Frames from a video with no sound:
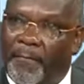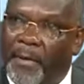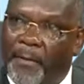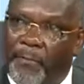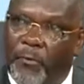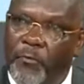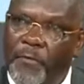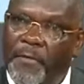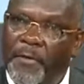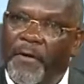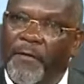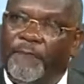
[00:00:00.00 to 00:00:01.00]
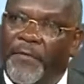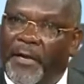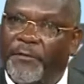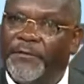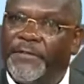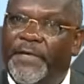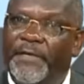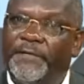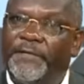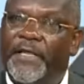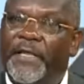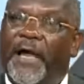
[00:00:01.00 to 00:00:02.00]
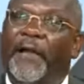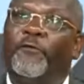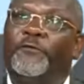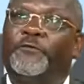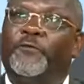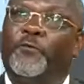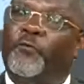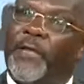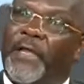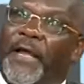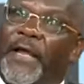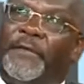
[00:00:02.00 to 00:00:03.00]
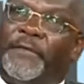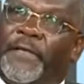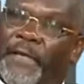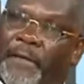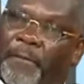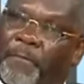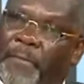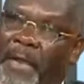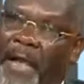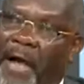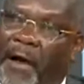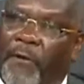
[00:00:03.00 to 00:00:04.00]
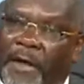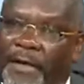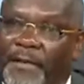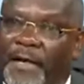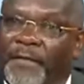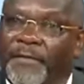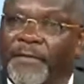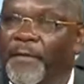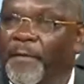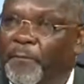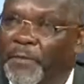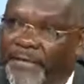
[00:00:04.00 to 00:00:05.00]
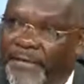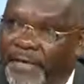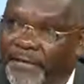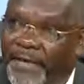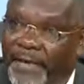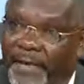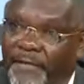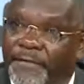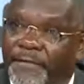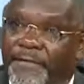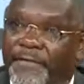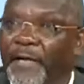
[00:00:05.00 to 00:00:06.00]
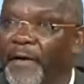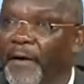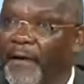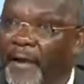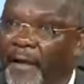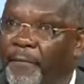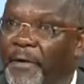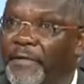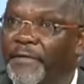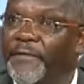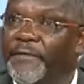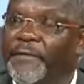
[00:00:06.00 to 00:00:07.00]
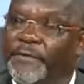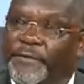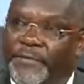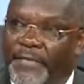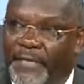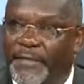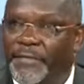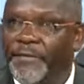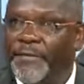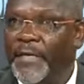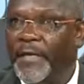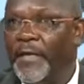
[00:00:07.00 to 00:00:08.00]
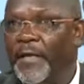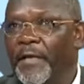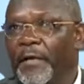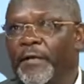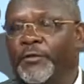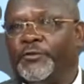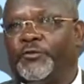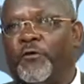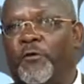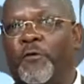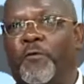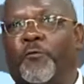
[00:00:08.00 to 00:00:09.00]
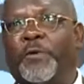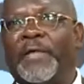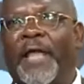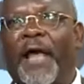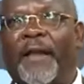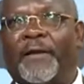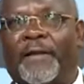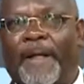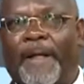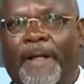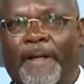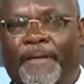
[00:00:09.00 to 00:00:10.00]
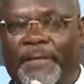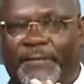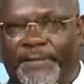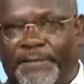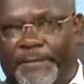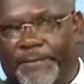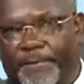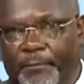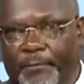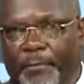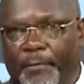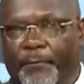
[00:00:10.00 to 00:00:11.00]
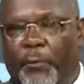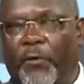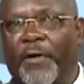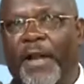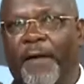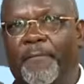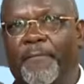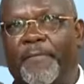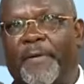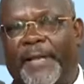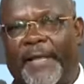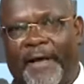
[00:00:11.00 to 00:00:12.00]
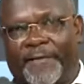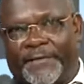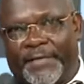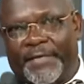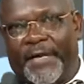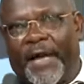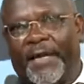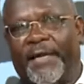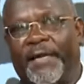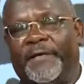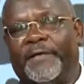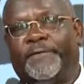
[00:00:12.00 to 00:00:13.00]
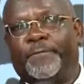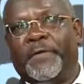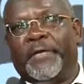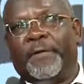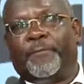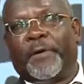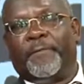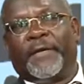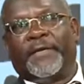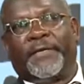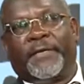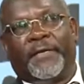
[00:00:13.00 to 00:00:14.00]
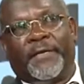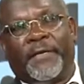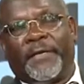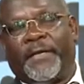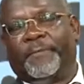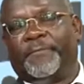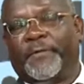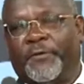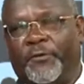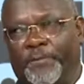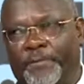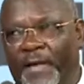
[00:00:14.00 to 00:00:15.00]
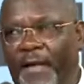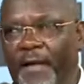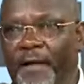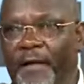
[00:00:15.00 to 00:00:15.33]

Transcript: bamboo value chains, and also looking at how can that mitigate against climate change. So we are, this program, like I said earlier, is being implemented in Ethiopia,